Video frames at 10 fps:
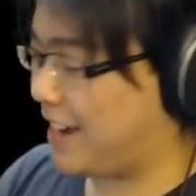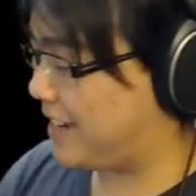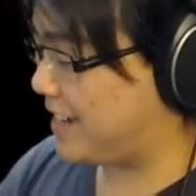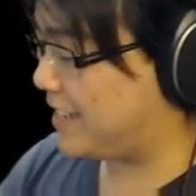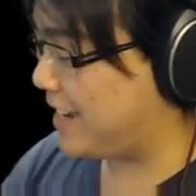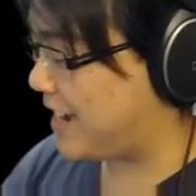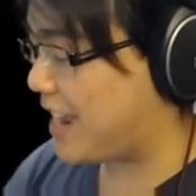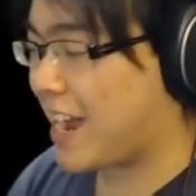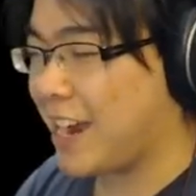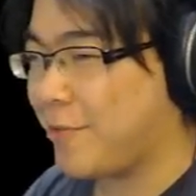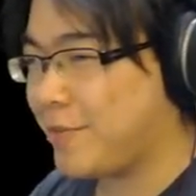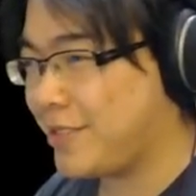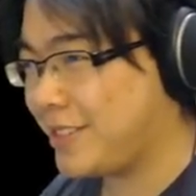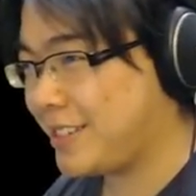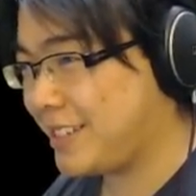Like I said, I
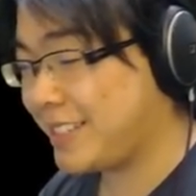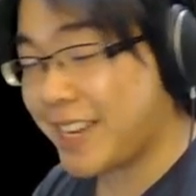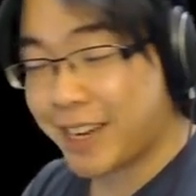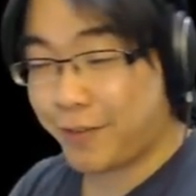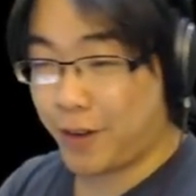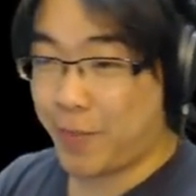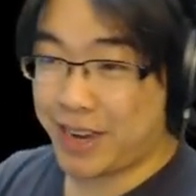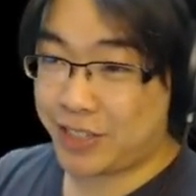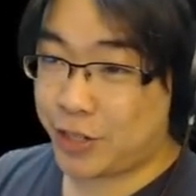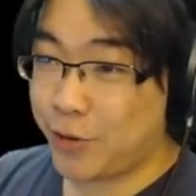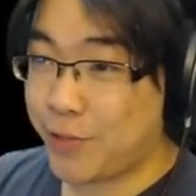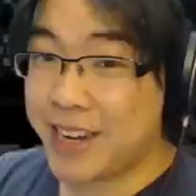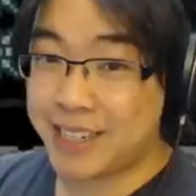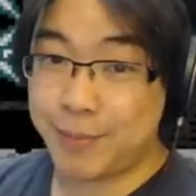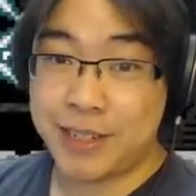was sick for the past two
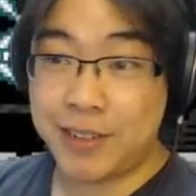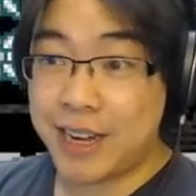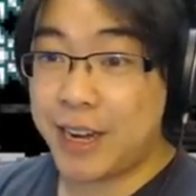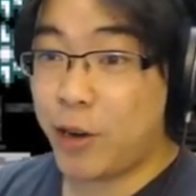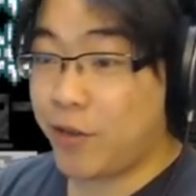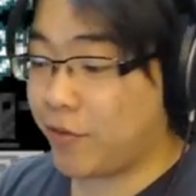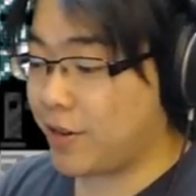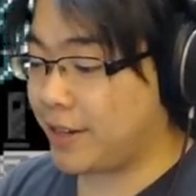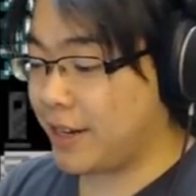weeks. I'm still getting over it.